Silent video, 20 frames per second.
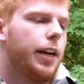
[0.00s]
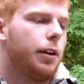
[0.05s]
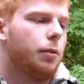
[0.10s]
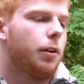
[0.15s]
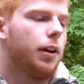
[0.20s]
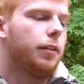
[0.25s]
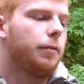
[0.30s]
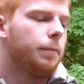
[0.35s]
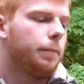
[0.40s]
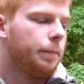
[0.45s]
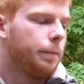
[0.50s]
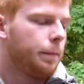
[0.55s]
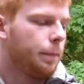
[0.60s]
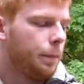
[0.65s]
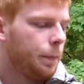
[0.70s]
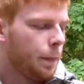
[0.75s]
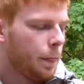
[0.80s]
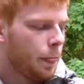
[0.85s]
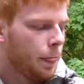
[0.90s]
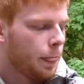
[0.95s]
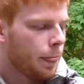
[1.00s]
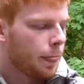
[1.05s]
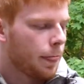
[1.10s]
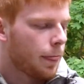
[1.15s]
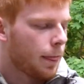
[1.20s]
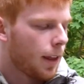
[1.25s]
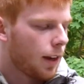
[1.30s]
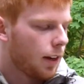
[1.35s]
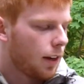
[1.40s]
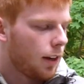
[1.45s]
Anyway,
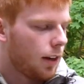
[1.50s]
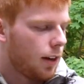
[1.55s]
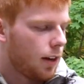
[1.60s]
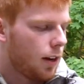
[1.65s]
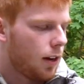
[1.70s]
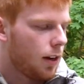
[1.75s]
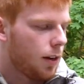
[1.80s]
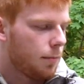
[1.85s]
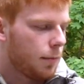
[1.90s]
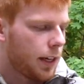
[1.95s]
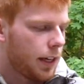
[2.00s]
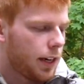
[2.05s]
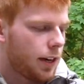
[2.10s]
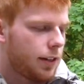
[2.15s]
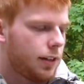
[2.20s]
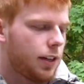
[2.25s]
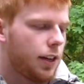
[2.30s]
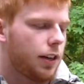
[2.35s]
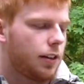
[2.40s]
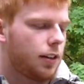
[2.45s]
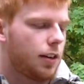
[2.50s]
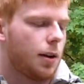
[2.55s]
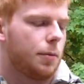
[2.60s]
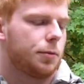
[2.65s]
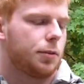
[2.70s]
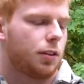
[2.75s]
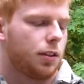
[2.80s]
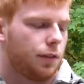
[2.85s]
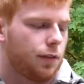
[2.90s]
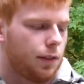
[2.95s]
like I said, it
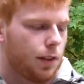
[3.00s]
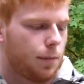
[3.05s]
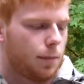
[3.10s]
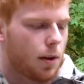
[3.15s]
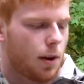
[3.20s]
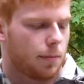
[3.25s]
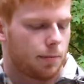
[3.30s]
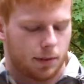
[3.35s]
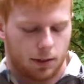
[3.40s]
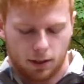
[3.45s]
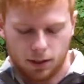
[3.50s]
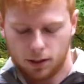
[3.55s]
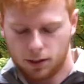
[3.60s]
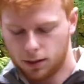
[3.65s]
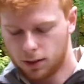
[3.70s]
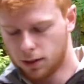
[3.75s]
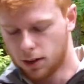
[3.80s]
comes with the flip-ups,